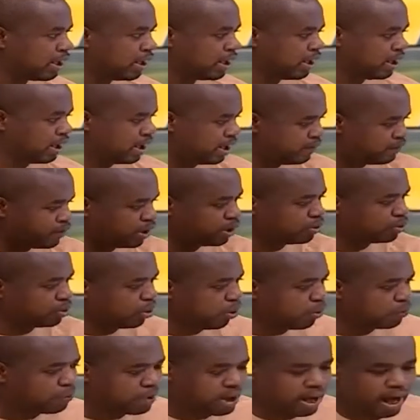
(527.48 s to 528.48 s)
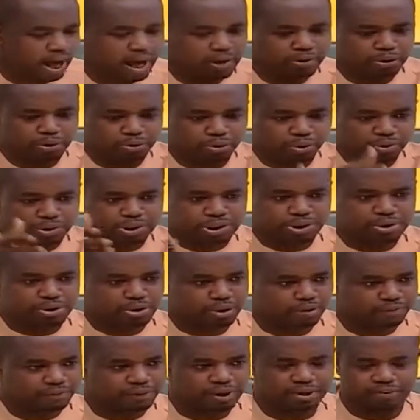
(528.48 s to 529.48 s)
even though we had notice
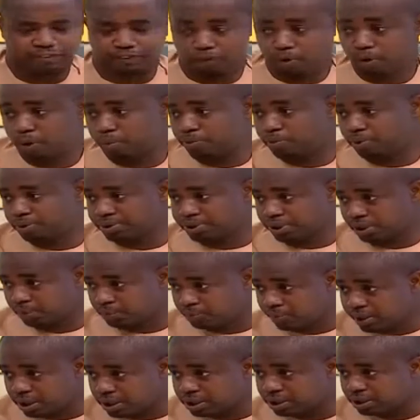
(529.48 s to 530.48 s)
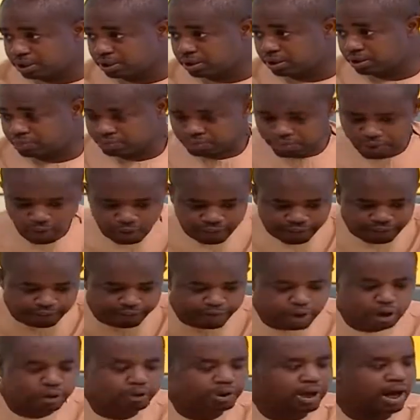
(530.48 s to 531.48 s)
of this for almost a week, we
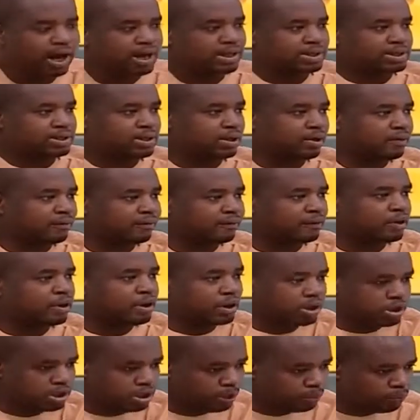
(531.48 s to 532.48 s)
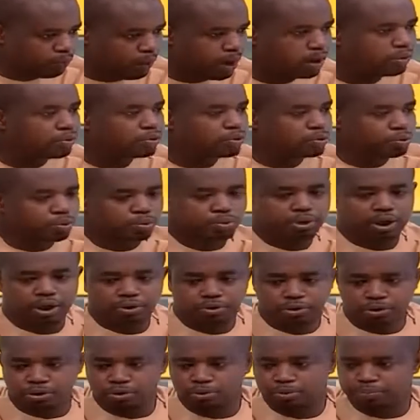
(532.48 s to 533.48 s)
unveiled ourselves. He went through the
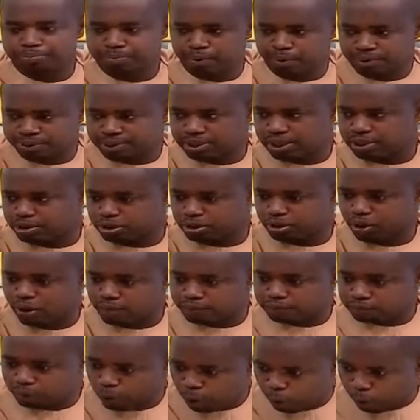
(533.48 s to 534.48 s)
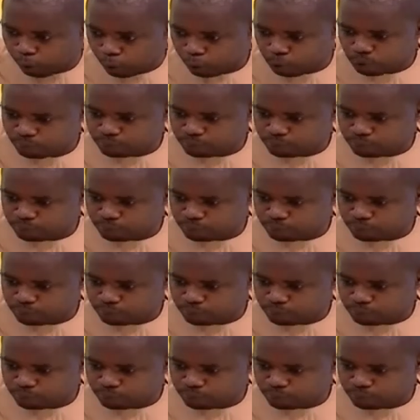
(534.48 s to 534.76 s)
due process of law.